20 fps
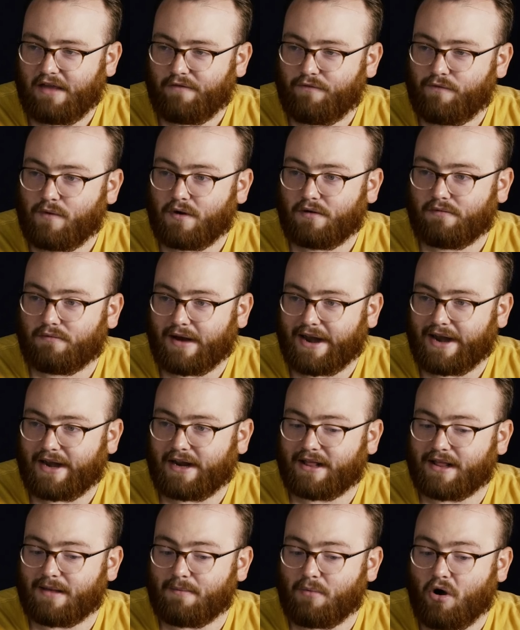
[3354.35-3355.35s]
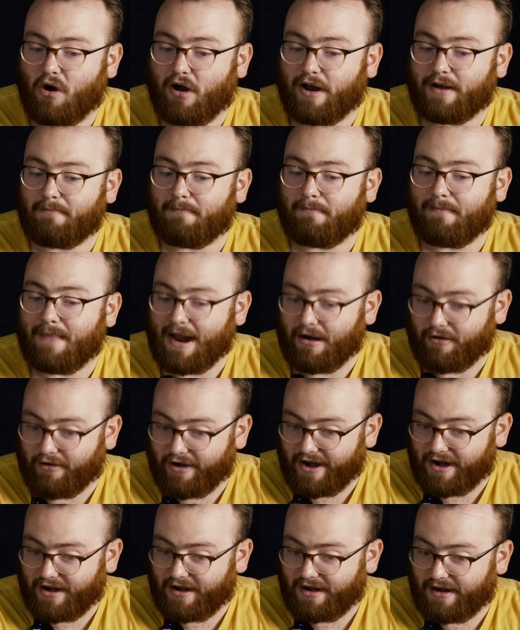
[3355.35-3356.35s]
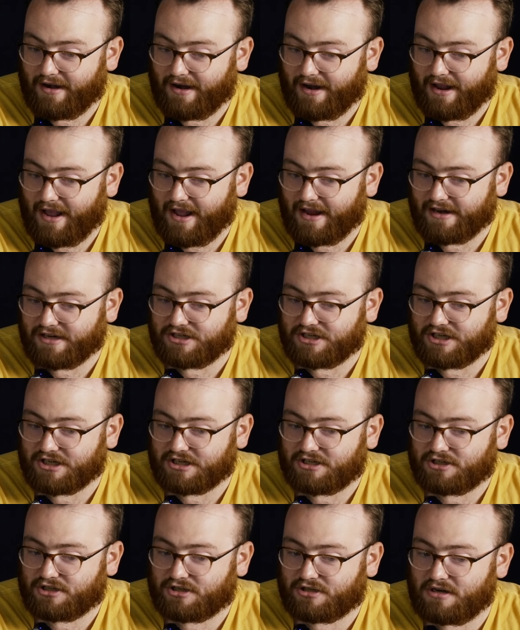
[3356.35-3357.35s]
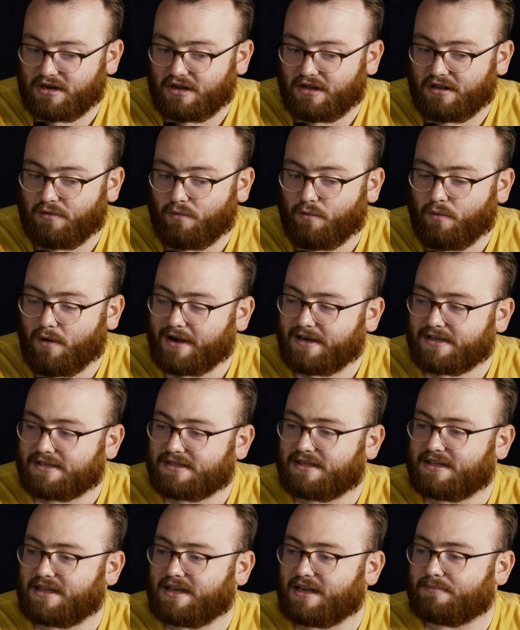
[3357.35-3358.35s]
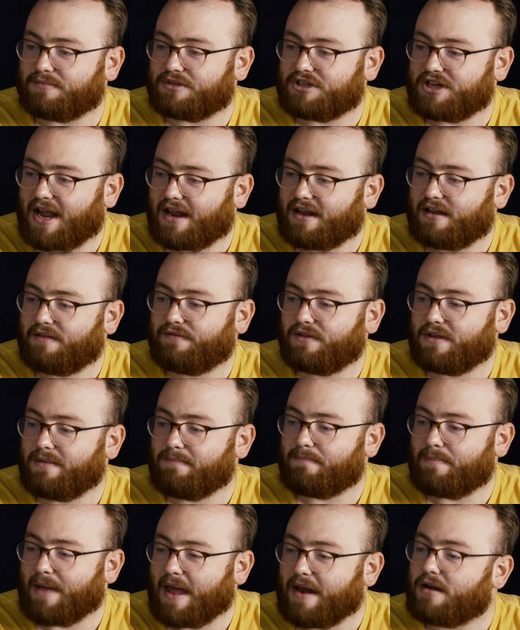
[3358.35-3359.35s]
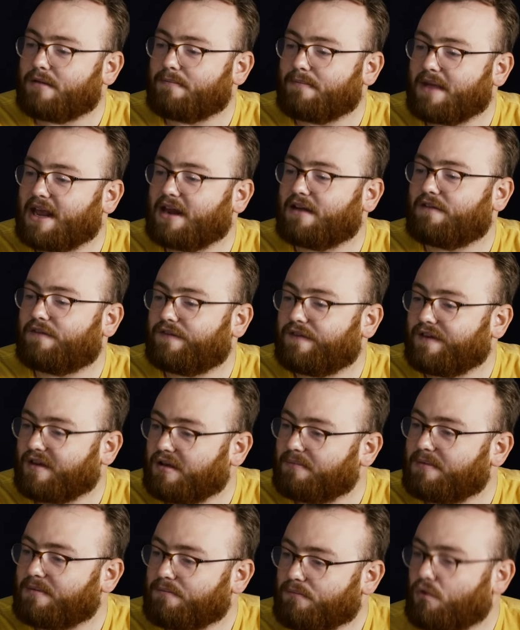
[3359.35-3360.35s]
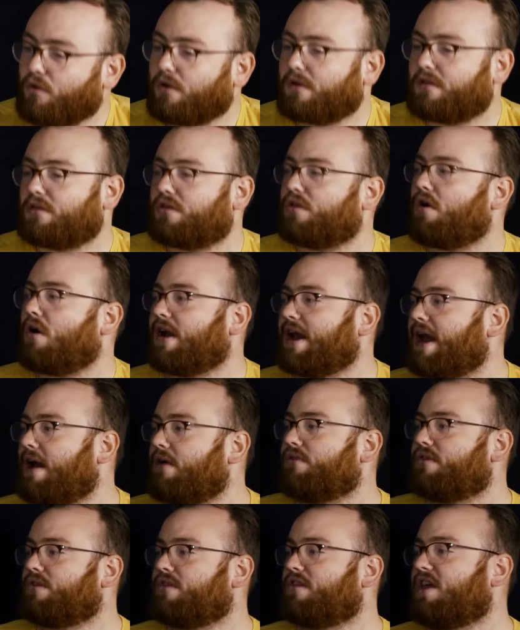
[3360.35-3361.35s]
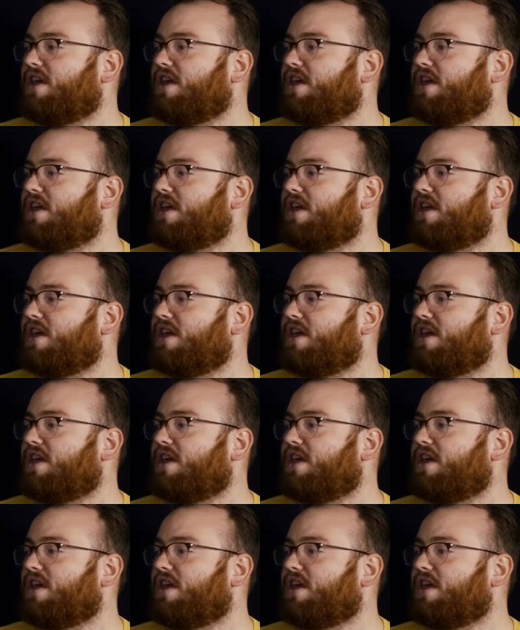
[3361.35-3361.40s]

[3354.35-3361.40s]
If we're rating them on merit and just what is the objectively better made film and more thought out